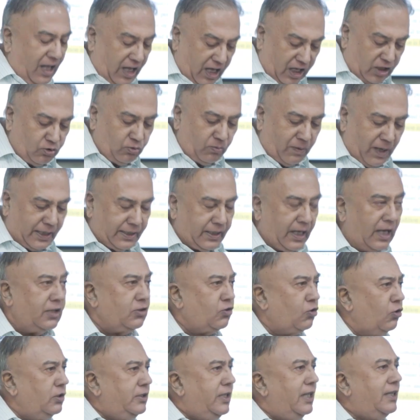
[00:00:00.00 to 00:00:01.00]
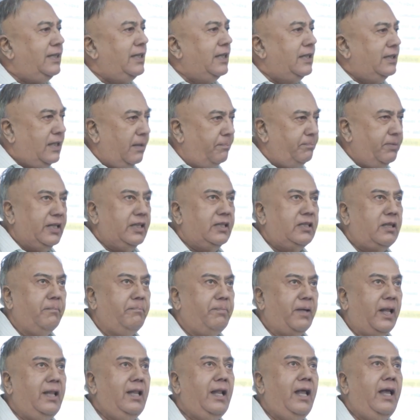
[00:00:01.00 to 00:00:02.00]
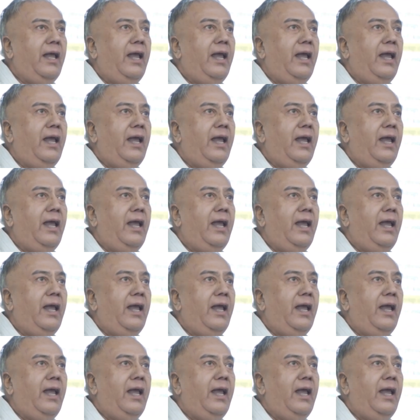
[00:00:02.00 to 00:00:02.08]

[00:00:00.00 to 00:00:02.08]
Anumana. So this is the principle.